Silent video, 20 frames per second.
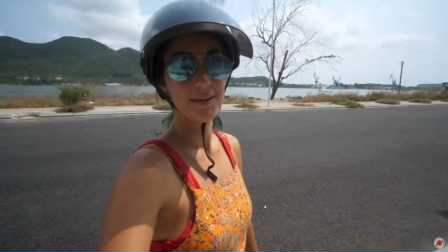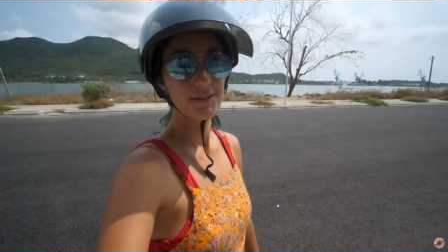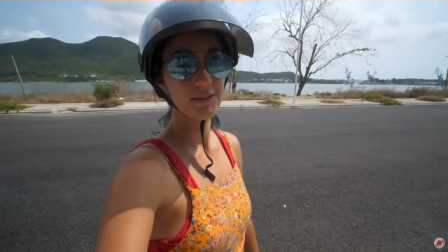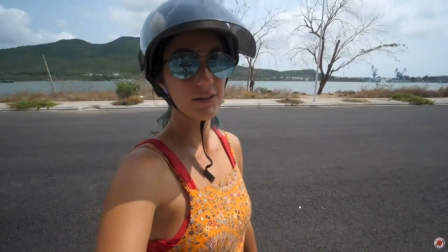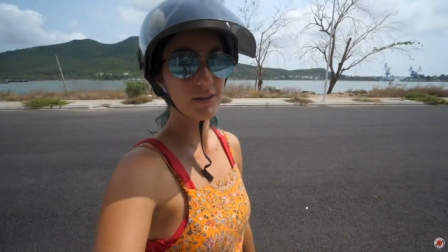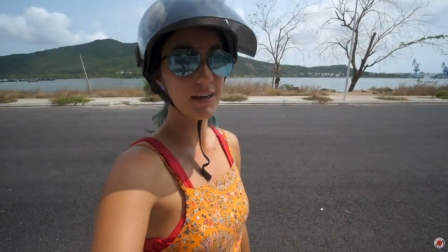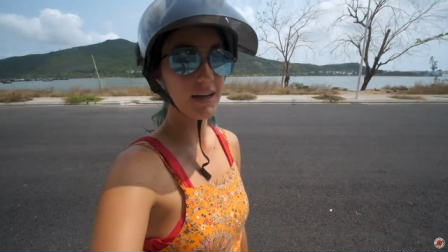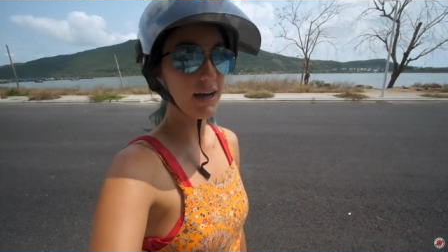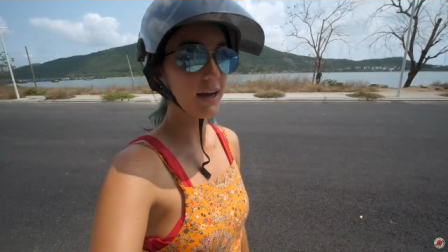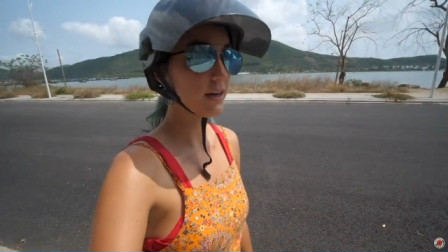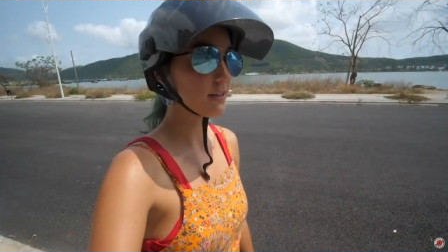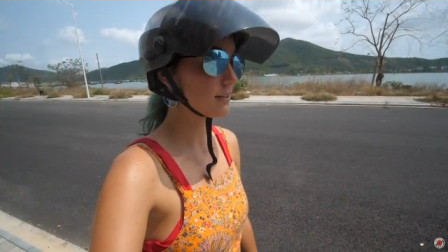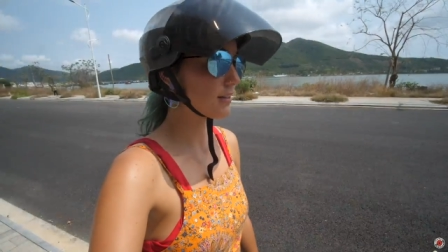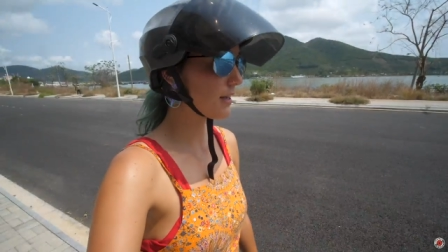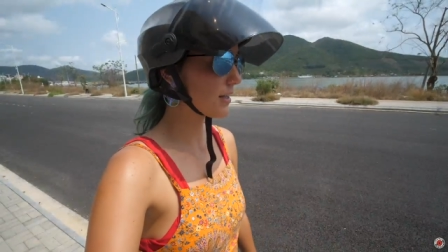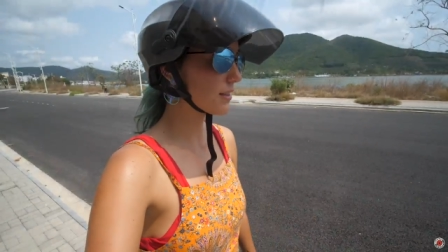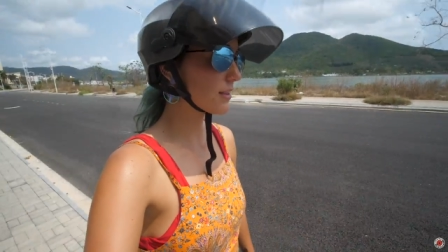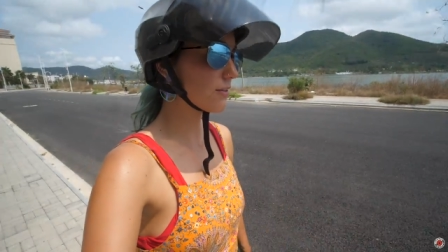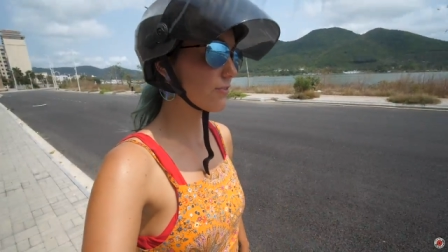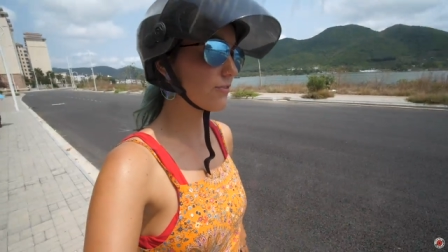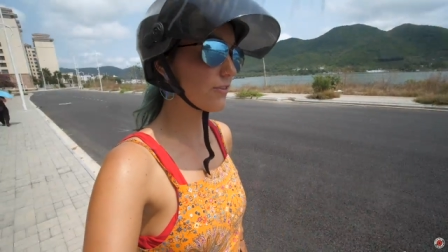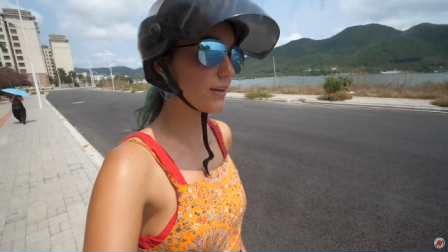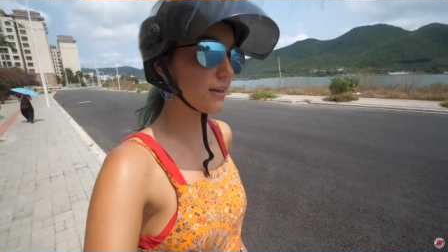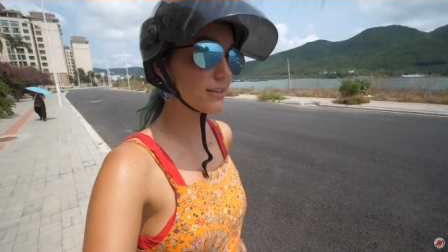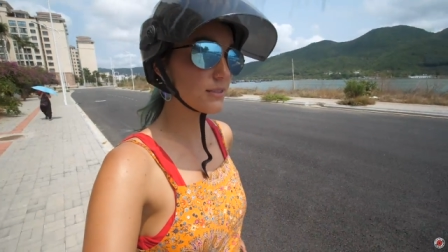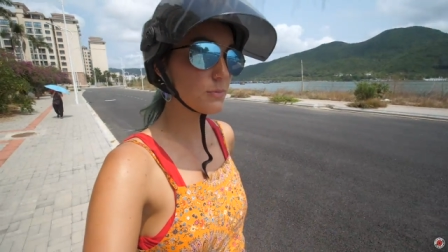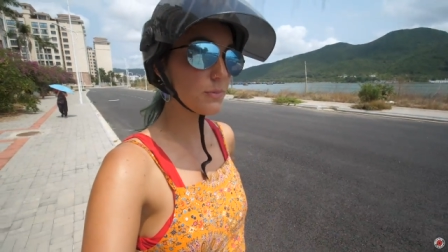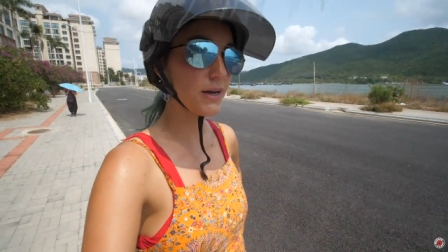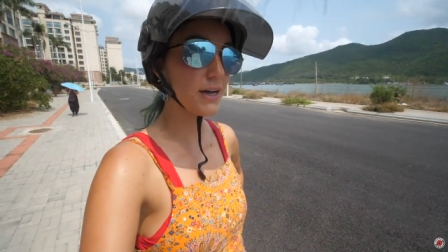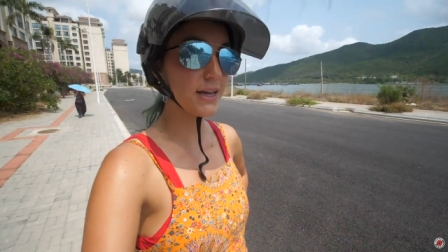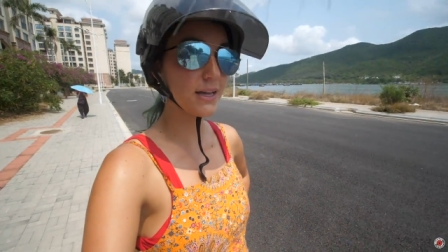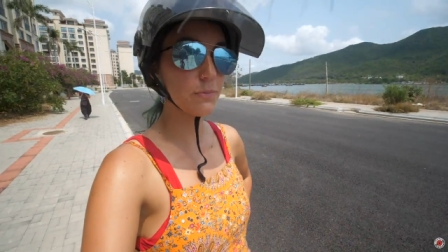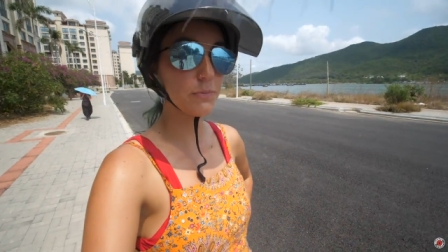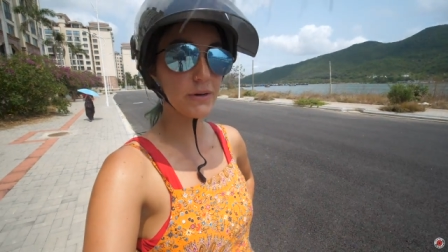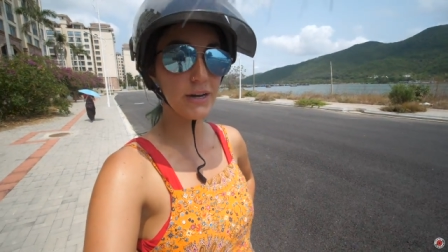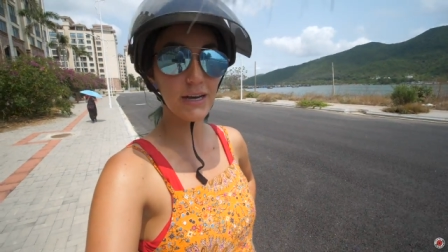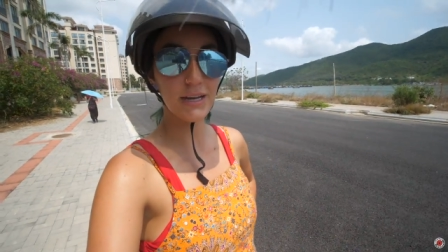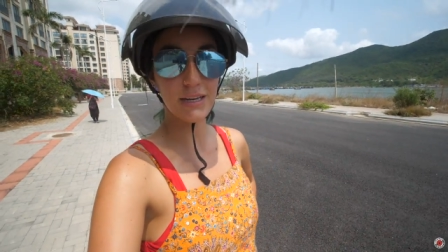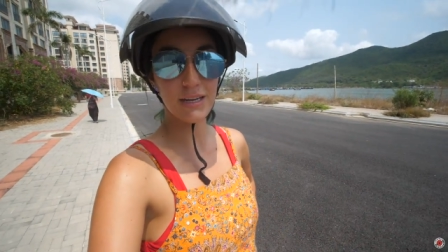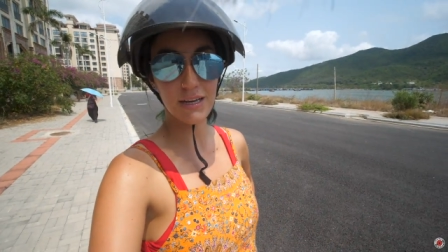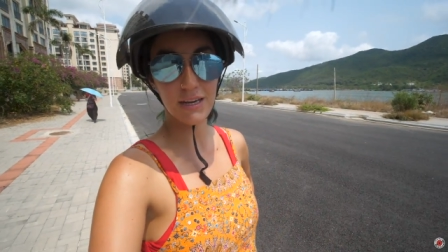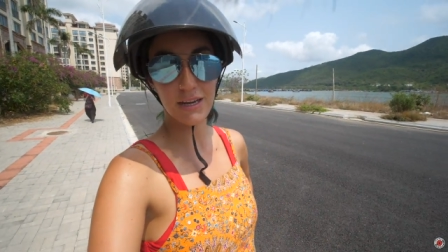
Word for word: So yeah, not the funnest bike, but